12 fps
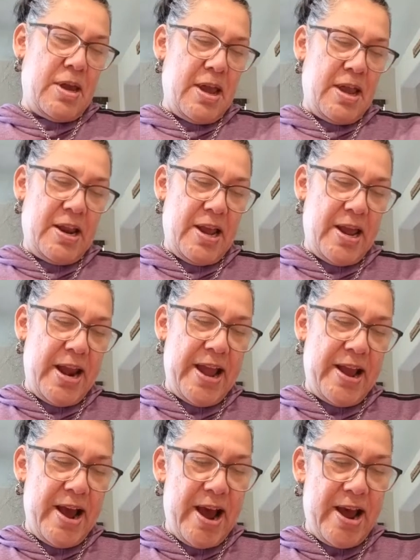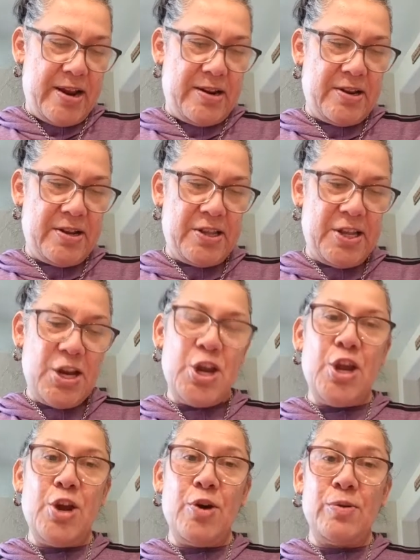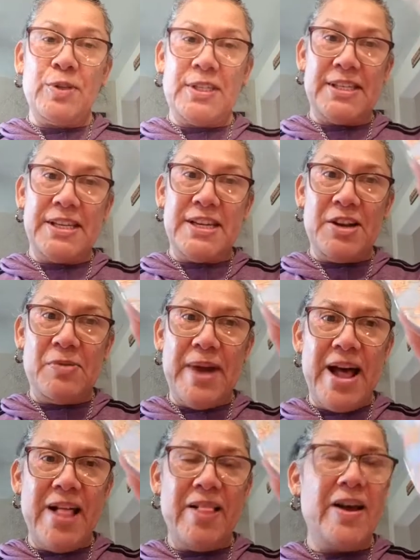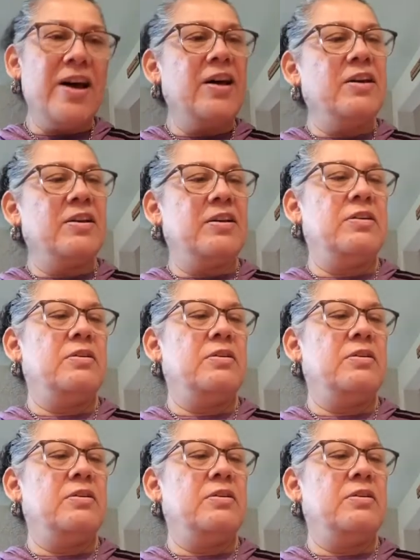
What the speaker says: And then I got the new Cinderella